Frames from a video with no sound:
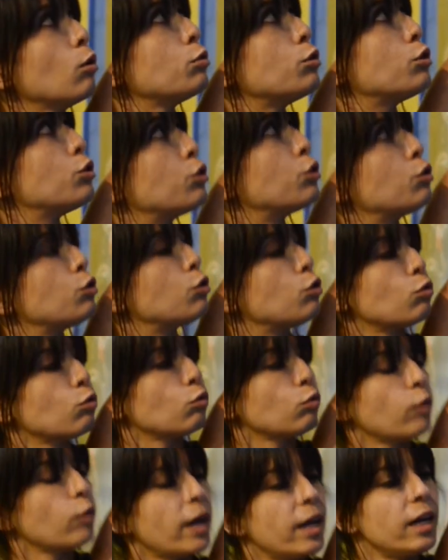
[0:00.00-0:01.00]

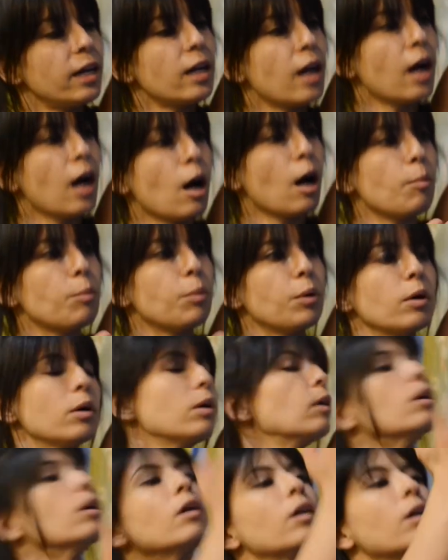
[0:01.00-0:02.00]
straight
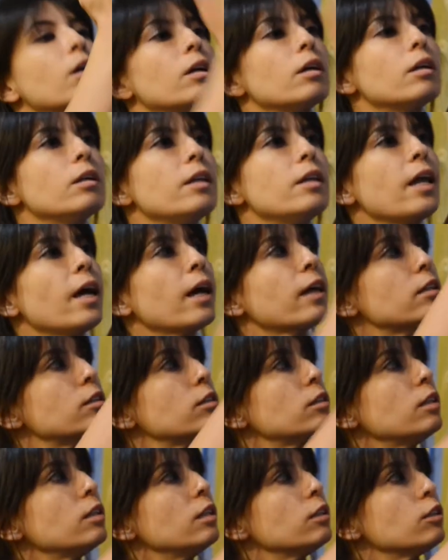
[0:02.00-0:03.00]
up next
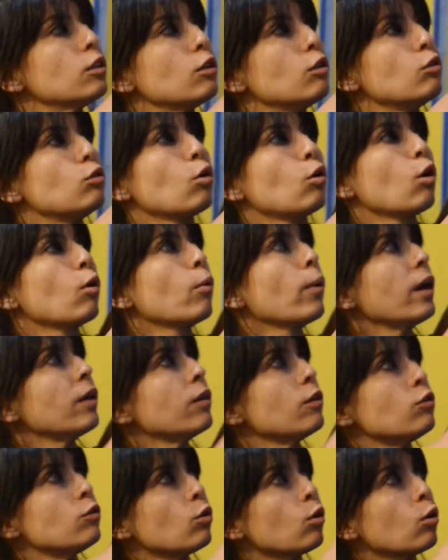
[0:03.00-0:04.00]
to the doorway.
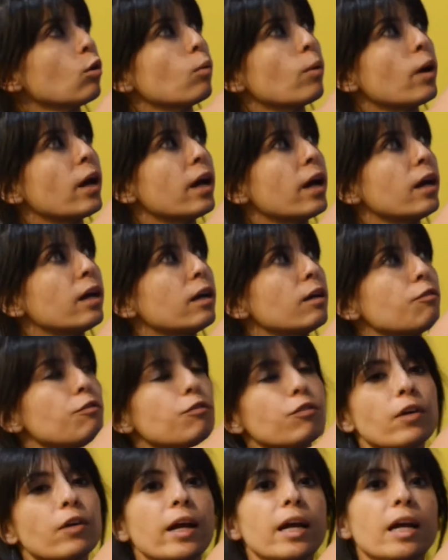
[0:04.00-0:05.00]
The doorway
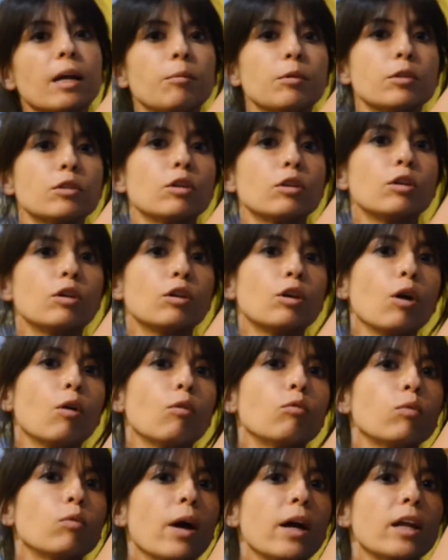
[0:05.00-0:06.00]
frame is going to go
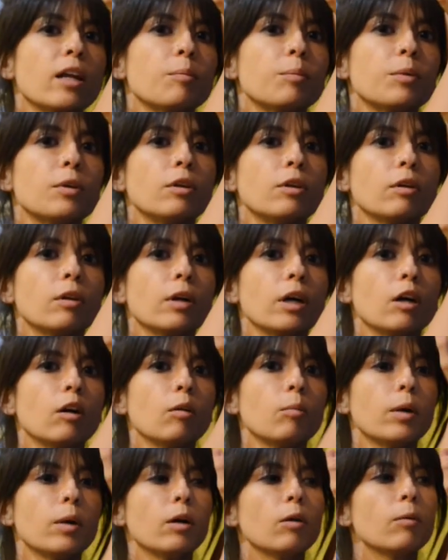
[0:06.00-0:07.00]
right up into your
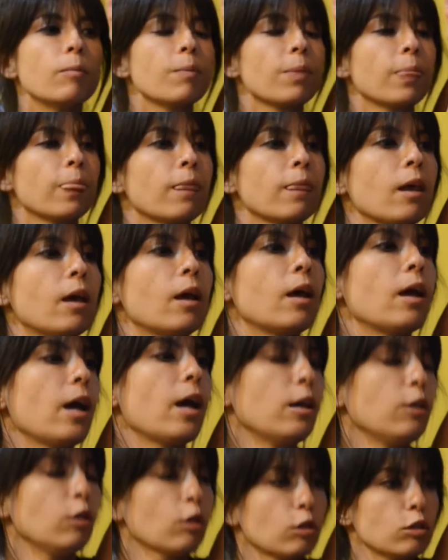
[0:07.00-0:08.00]
elbow,
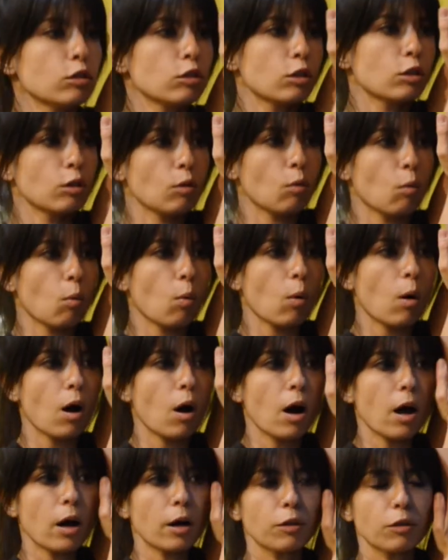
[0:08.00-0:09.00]
and you're just going to
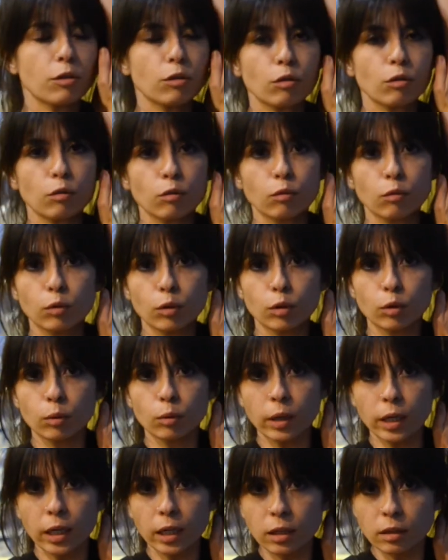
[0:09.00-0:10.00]
walk through
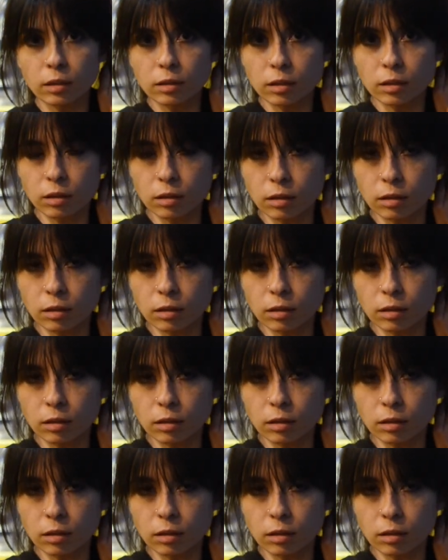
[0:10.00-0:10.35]
it